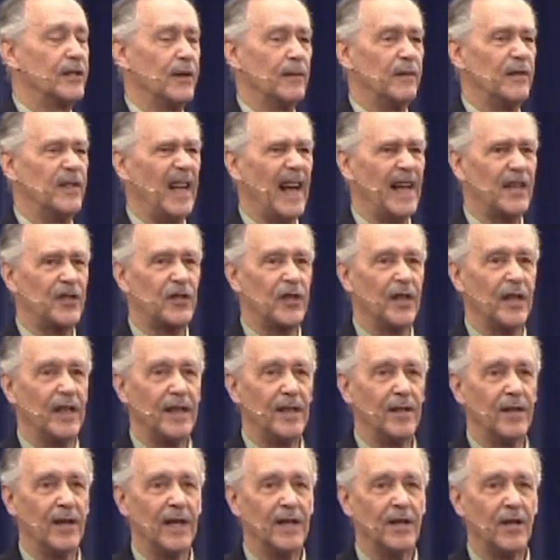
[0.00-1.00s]
of destiny
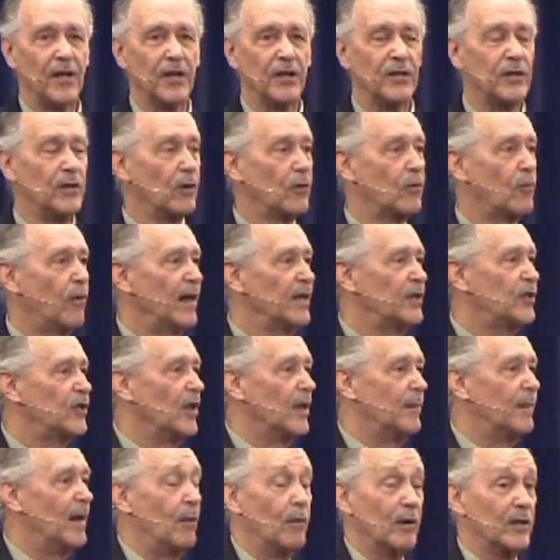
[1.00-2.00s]
there, that there's no question
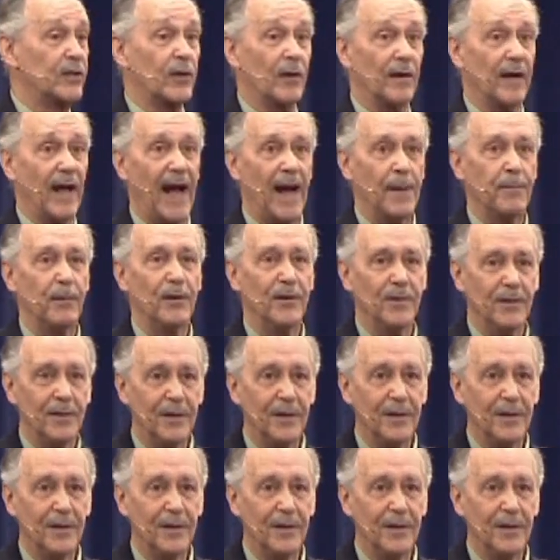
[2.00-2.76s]
about what's going to happen?